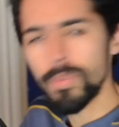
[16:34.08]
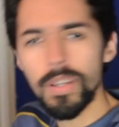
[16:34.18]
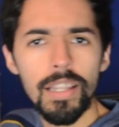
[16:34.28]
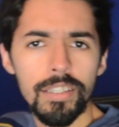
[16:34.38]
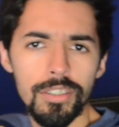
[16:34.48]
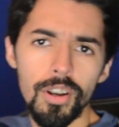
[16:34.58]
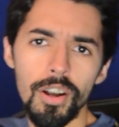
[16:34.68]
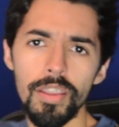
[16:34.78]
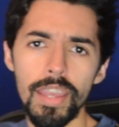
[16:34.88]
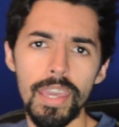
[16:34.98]
is what I like to
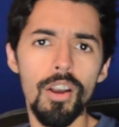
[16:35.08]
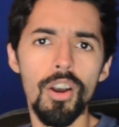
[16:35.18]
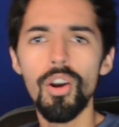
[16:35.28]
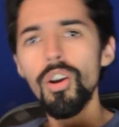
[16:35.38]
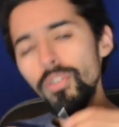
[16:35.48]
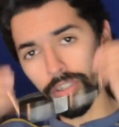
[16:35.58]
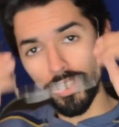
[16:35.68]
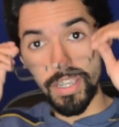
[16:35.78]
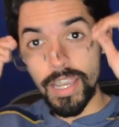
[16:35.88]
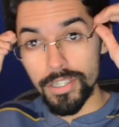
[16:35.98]
call that.
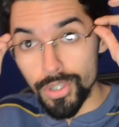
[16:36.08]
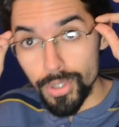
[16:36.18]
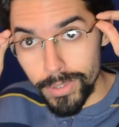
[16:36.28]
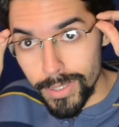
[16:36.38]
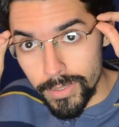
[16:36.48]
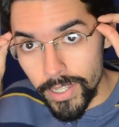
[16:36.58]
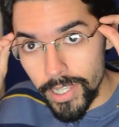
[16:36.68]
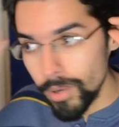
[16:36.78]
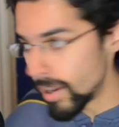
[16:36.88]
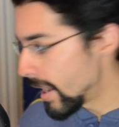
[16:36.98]
Hopefully you guys enjoyed this
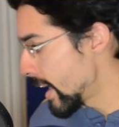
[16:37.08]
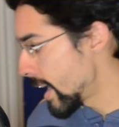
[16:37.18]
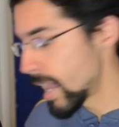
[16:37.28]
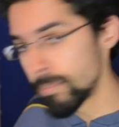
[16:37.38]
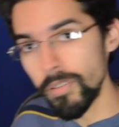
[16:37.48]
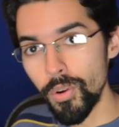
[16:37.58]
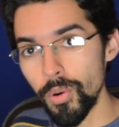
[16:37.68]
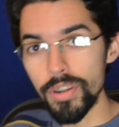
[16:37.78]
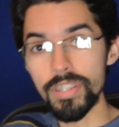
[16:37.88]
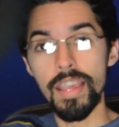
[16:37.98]
video. I am, of
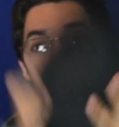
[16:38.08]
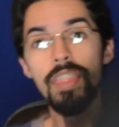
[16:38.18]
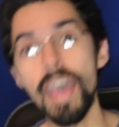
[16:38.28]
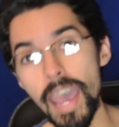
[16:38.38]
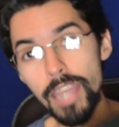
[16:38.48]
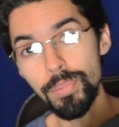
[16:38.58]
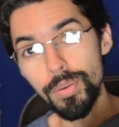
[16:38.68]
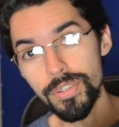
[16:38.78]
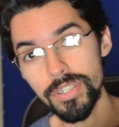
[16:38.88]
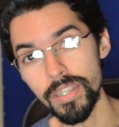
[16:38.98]
course,
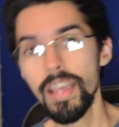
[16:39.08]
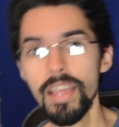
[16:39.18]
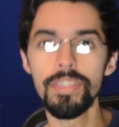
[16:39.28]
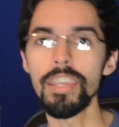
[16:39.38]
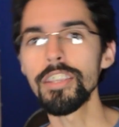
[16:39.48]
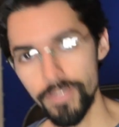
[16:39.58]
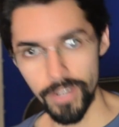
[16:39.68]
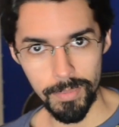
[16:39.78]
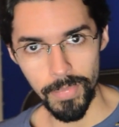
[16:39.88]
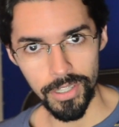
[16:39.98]
TheHatPerson. Thank you
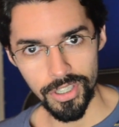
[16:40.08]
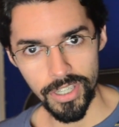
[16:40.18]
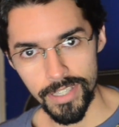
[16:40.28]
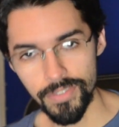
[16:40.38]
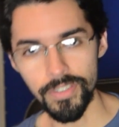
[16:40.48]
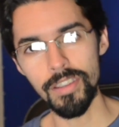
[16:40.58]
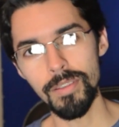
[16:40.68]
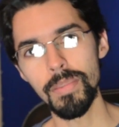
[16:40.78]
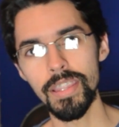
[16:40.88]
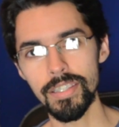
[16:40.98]
very much, Shades, for
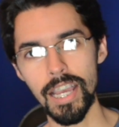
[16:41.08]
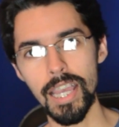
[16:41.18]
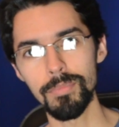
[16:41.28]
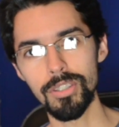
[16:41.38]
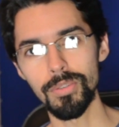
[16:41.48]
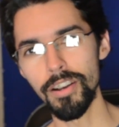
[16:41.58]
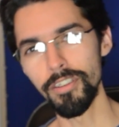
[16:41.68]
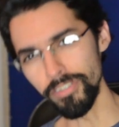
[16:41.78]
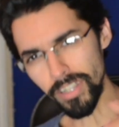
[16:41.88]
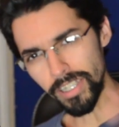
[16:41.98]
giving me the time to
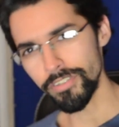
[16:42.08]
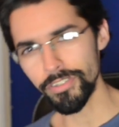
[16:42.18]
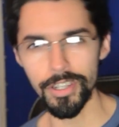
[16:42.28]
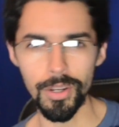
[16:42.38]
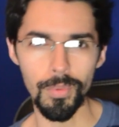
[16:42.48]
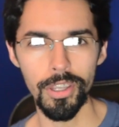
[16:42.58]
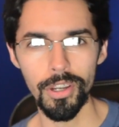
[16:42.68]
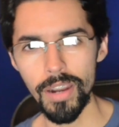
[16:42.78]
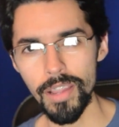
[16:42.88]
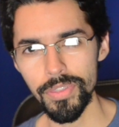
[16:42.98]
fill in for you while
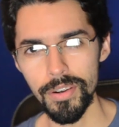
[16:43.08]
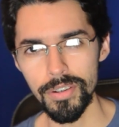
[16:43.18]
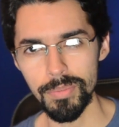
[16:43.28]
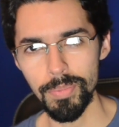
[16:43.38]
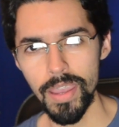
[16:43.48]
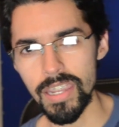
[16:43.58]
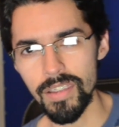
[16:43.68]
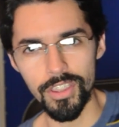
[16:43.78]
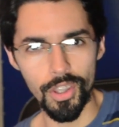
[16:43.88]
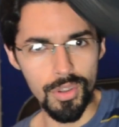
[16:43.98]
you're out there in Japan,
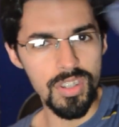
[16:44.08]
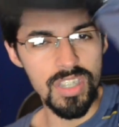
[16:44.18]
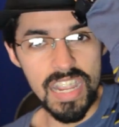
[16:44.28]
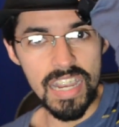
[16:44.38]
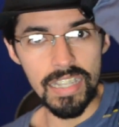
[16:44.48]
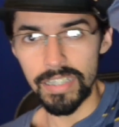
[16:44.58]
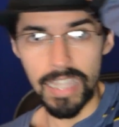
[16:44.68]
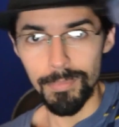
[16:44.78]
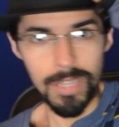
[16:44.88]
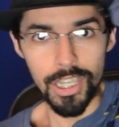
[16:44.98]
even though you didn't
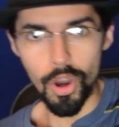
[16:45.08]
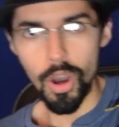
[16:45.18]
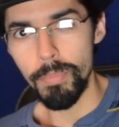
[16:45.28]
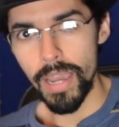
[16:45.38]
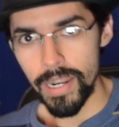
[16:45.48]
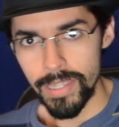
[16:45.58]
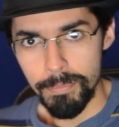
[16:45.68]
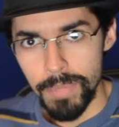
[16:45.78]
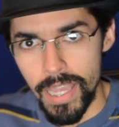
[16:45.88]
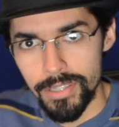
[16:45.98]
let me know about it, you
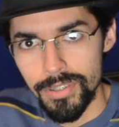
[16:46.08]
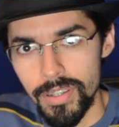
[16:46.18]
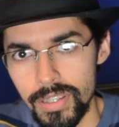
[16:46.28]
bastard.